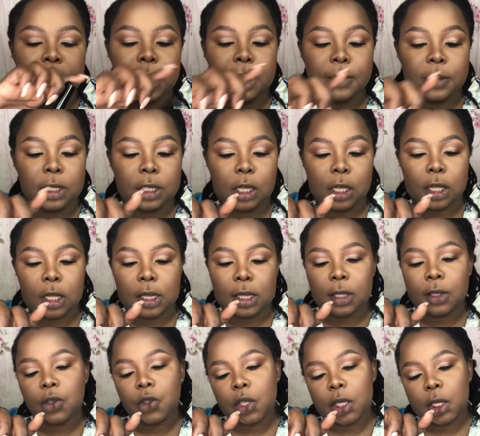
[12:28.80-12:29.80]
lipstick in the
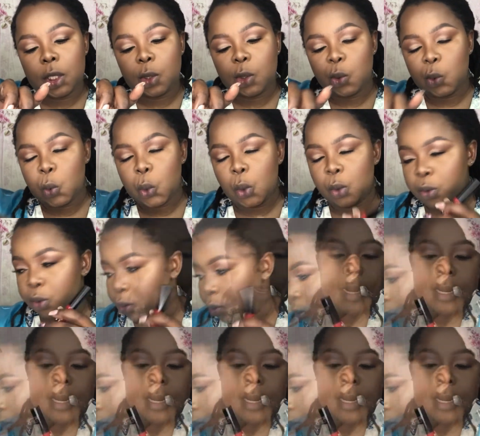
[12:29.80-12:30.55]
shade 202.